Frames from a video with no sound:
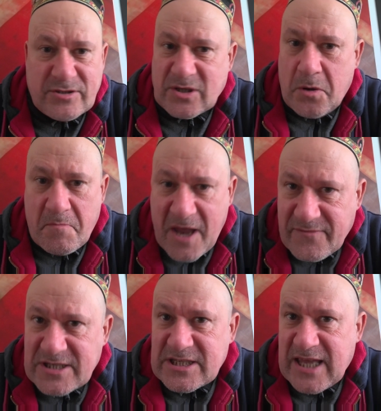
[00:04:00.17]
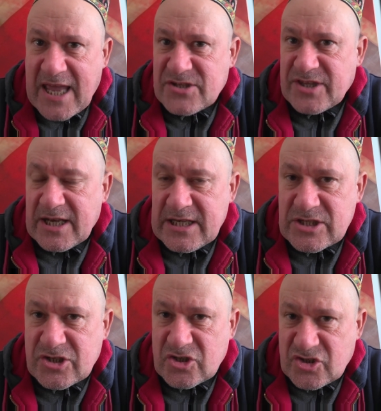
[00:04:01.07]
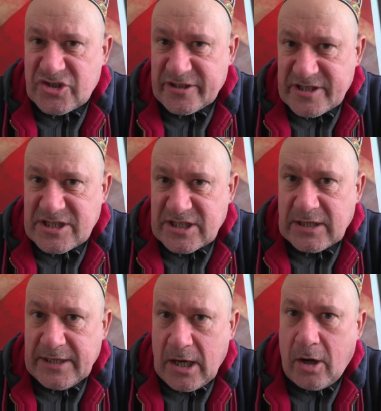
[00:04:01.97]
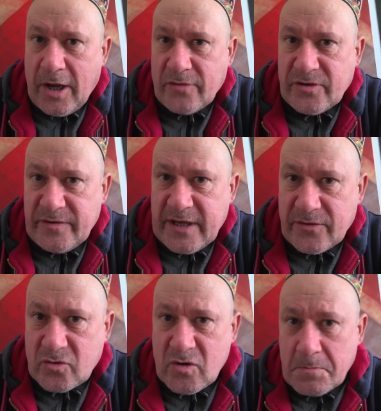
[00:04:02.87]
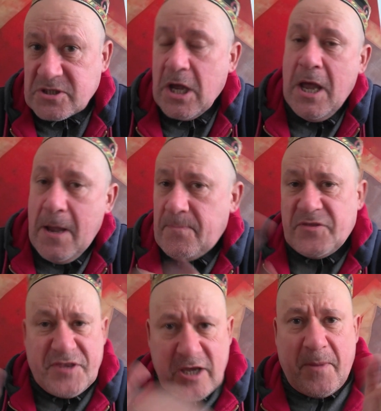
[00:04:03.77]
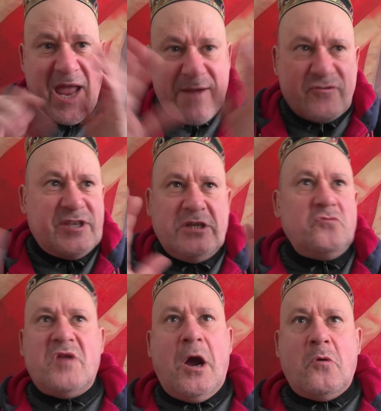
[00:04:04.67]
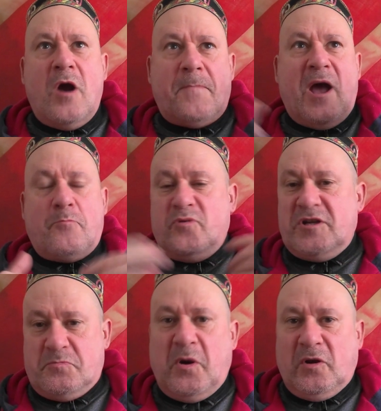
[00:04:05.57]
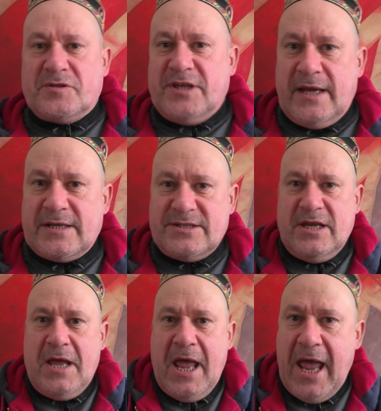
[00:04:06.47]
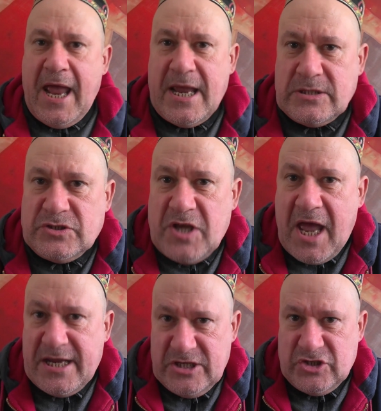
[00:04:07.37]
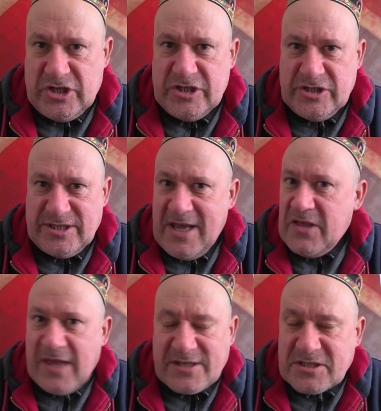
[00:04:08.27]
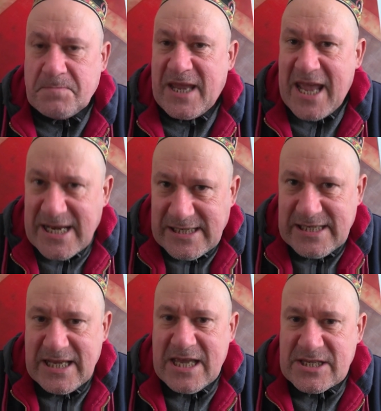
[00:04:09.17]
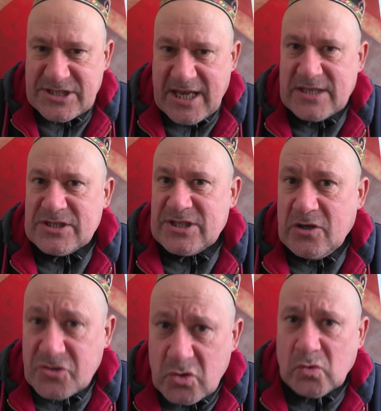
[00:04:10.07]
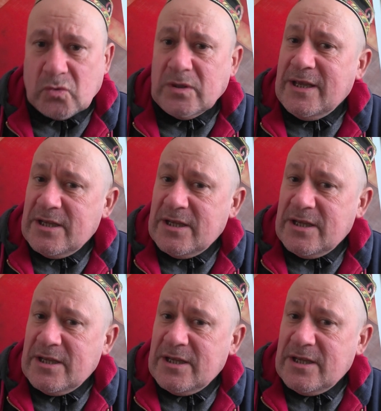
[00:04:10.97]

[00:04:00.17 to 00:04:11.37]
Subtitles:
so I'm having to guess that it's just statistically higher than the other groups. But think about everything you know about British politics and ages. That doesn't make any sense at all,